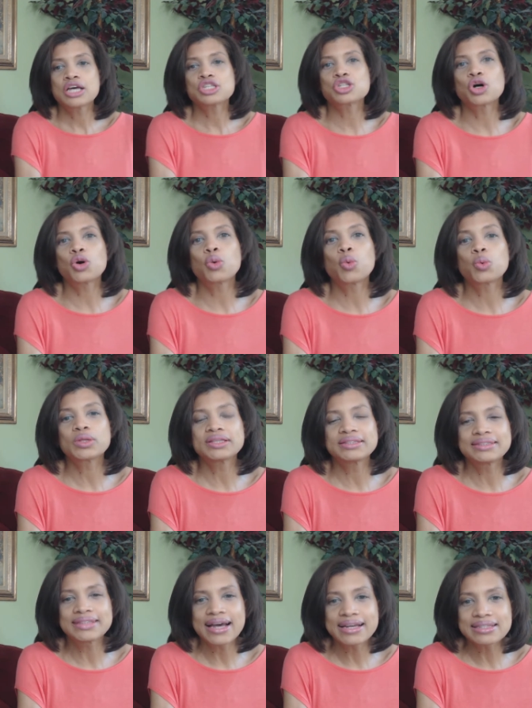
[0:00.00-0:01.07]
So
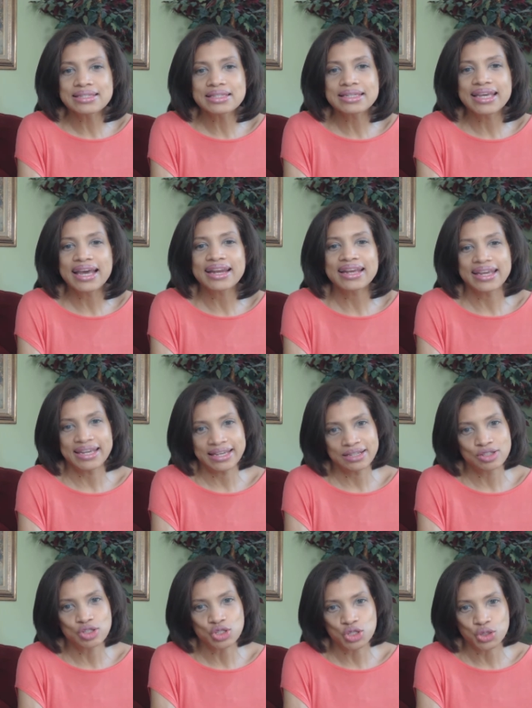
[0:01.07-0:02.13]
let's get
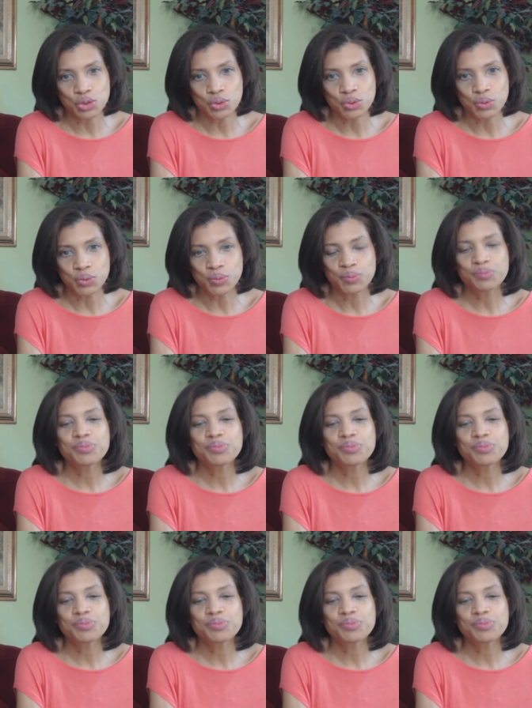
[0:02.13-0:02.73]
into